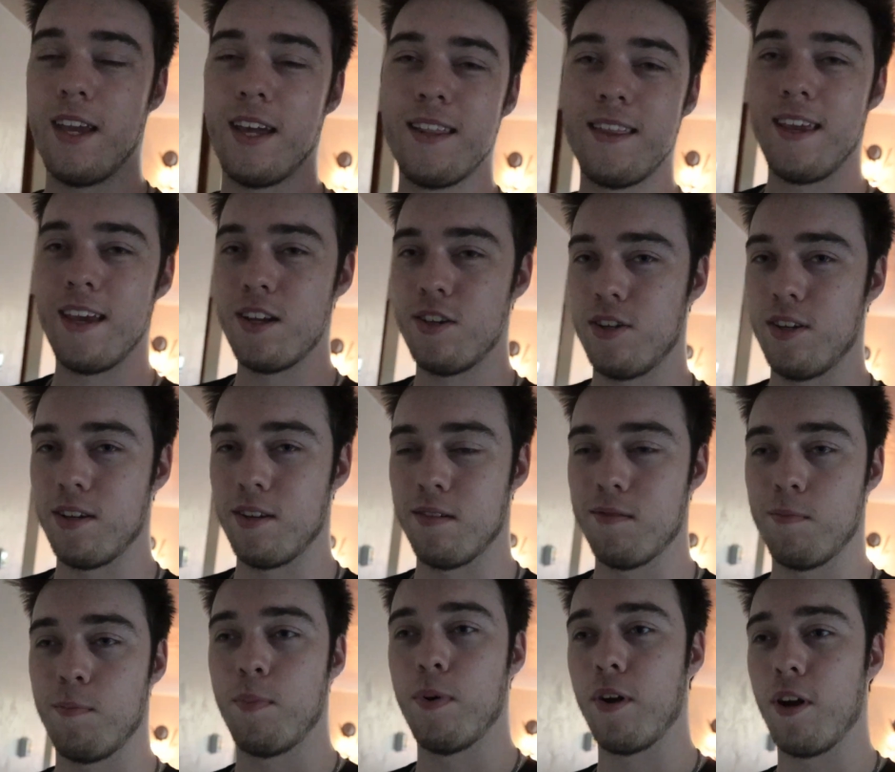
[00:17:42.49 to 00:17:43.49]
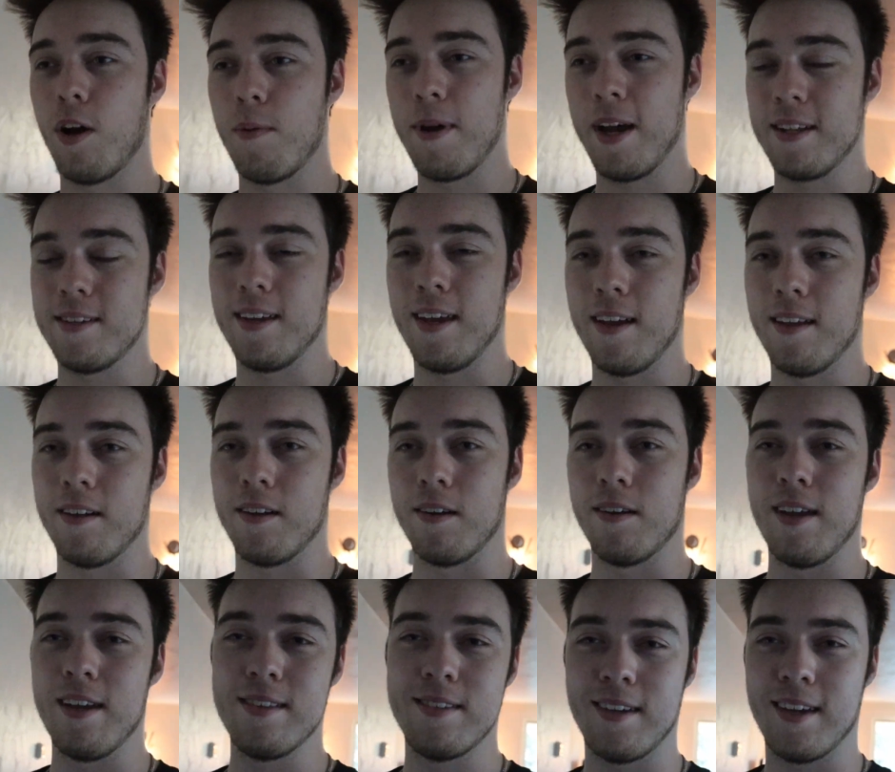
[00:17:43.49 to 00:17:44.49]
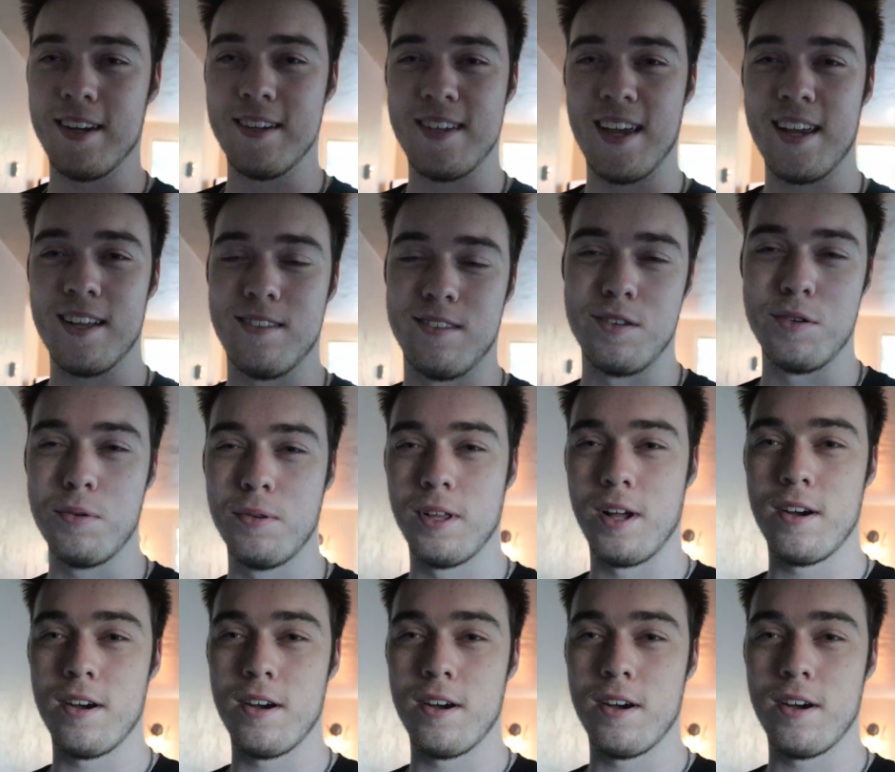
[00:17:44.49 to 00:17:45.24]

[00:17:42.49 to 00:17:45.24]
getting the engine put all back together isn't gonna take too